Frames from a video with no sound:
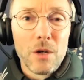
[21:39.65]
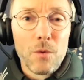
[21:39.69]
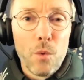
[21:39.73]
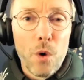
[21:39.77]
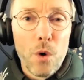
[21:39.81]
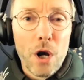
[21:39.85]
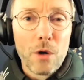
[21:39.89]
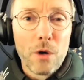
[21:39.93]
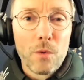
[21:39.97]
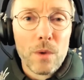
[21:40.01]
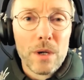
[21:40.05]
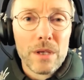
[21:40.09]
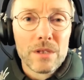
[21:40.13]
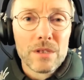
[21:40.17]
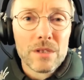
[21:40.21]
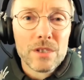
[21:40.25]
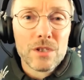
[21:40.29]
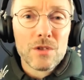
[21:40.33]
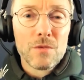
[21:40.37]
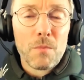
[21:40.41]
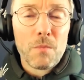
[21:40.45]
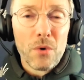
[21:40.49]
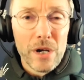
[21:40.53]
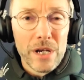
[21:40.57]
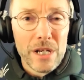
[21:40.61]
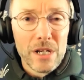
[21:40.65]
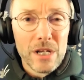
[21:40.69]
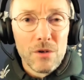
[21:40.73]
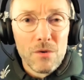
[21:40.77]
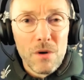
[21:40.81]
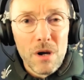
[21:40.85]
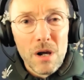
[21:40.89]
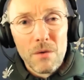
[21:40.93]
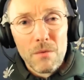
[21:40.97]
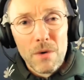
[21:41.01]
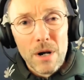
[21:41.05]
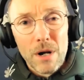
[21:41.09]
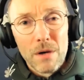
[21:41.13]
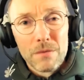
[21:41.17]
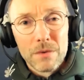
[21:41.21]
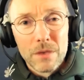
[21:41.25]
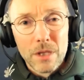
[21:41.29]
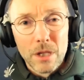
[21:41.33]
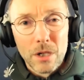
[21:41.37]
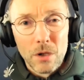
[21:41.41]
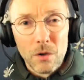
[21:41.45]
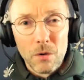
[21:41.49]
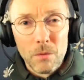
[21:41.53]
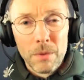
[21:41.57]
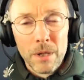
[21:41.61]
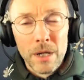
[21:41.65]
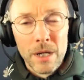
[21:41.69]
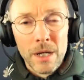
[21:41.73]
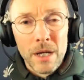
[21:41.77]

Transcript: work with to bring you around the globe,